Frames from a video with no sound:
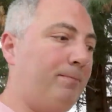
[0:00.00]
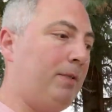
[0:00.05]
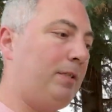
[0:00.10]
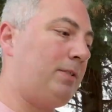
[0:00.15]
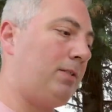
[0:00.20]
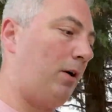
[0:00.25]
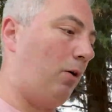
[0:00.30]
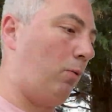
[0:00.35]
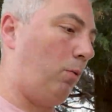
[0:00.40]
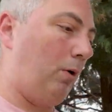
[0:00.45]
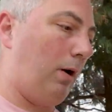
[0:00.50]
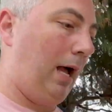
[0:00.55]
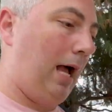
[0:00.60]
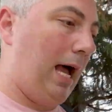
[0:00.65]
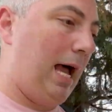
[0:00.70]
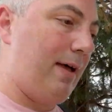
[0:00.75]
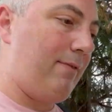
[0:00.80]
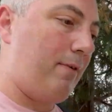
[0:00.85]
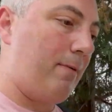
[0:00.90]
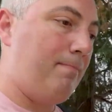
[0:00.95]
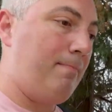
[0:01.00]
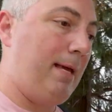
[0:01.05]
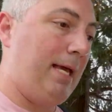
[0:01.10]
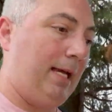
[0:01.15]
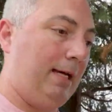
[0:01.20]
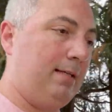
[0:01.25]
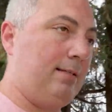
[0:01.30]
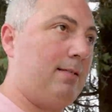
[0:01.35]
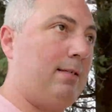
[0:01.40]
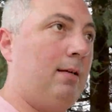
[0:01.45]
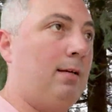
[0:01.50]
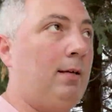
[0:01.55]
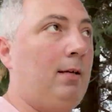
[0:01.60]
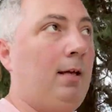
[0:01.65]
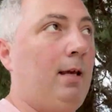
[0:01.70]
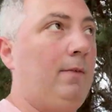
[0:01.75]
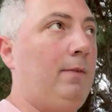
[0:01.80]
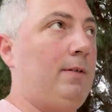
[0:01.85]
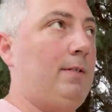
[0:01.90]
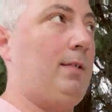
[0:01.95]
So I have a mix
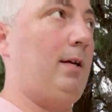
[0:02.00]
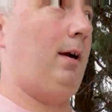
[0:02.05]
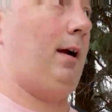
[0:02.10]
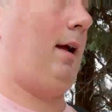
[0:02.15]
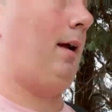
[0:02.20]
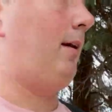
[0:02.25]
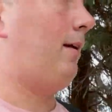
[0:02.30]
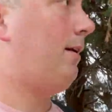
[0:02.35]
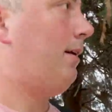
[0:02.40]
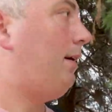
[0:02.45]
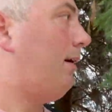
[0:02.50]
in this area.